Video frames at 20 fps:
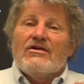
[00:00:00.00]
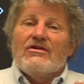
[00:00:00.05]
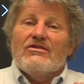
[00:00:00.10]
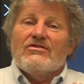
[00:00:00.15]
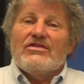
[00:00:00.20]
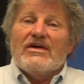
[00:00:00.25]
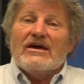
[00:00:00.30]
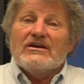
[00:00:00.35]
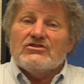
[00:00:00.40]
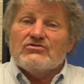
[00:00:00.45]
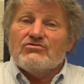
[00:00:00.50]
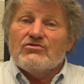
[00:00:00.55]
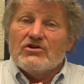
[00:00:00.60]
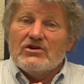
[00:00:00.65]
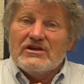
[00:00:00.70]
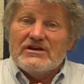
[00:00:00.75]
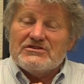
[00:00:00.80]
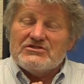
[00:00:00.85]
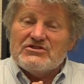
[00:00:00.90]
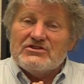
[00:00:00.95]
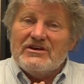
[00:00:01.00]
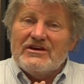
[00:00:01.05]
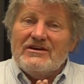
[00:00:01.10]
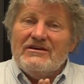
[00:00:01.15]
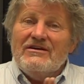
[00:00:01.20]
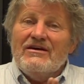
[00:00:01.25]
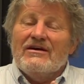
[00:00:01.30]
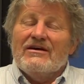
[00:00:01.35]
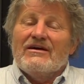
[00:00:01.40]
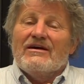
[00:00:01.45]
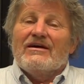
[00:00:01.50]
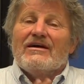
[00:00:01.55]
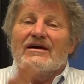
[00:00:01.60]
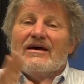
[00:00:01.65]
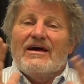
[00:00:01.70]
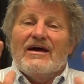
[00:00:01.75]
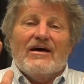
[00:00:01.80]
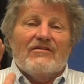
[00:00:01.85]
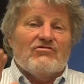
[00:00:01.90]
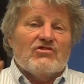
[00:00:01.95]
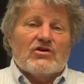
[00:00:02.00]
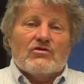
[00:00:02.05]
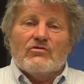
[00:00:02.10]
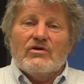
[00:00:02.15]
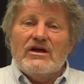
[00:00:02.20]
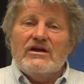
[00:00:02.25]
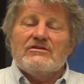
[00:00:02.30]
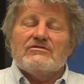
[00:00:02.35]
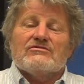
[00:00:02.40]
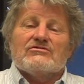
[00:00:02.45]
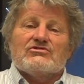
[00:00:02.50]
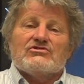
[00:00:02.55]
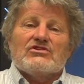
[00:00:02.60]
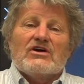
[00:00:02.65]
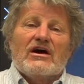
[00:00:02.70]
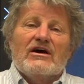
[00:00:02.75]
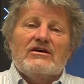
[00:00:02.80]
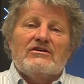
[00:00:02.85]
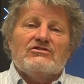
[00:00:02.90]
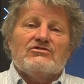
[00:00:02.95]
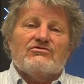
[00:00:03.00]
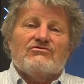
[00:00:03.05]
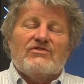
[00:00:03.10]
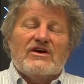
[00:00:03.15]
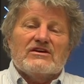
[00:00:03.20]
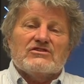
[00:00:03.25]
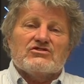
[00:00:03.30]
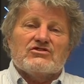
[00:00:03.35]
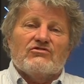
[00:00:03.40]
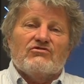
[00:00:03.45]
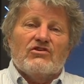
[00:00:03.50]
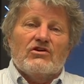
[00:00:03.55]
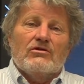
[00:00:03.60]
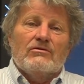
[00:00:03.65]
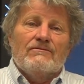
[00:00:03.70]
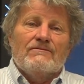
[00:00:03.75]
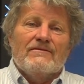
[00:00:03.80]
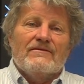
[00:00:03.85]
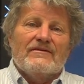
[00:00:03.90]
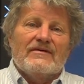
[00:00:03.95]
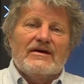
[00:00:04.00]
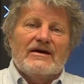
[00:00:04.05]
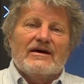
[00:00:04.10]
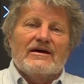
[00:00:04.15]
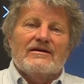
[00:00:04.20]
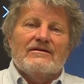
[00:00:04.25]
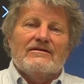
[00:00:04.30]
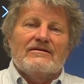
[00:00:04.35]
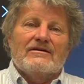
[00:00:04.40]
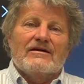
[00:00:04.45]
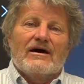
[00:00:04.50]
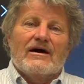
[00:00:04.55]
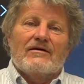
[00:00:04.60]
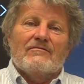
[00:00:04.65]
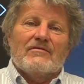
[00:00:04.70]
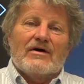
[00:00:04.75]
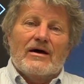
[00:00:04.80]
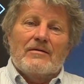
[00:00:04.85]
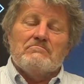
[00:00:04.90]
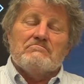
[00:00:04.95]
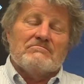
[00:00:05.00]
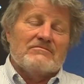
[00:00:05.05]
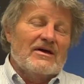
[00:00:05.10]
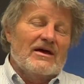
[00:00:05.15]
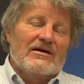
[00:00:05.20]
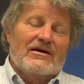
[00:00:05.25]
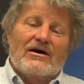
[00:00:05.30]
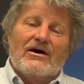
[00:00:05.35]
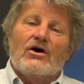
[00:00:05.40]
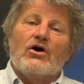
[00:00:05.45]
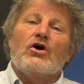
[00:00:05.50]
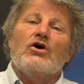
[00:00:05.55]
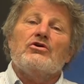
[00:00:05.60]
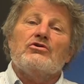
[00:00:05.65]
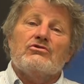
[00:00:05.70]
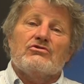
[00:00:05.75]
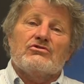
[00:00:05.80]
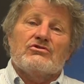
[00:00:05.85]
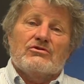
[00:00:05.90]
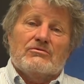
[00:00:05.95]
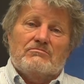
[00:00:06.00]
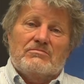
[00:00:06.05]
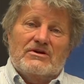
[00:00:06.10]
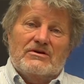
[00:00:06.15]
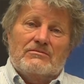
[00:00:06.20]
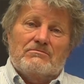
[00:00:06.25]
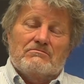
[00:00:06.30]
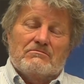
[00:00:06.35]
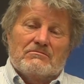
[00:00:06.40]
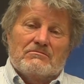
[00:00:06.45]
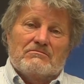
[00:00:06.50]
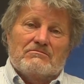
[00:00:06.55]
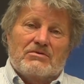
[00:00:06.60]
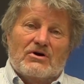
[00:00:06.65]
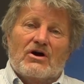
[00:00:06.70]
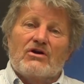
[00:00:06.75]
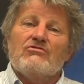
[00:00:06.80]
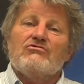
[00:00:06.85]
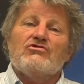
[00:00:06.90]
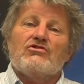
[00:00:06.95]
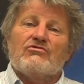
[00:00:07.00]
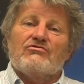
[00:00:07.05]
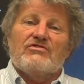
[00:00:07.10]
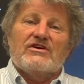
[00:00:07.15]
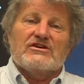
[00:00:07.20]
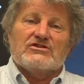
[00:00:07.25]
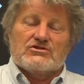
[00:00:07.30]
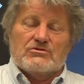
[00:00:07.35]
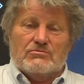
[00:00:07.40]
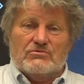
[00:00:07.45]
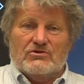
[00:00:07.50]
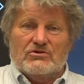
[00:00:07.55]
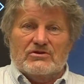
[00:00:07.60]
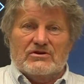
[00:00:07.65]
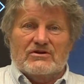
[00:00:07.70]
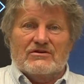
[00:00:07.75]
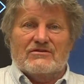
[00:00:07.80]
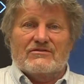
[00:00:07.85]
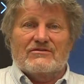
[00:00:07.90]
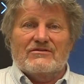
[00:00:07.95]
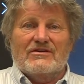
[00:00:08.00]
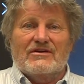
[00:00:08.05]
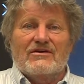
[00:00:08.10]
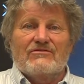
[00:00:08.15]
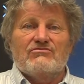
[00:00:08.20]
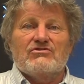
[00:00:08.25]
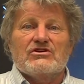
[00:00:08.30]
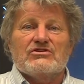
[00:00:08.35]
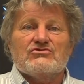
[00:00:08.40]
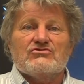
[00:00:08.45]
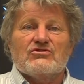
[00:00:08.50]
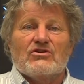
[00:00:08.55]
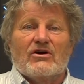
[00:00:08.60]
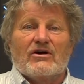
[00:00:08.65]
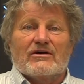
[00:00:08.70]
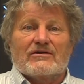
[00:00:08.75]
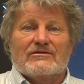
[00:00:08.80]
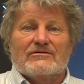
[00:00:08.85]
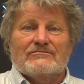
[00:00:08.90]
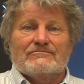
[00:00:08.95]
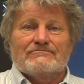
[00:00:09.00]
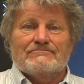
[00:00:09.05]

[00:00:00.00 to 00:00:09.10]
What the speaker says: Thanks for listening. Have a great science festival. And I'm honored to be part of your festival and give this talk.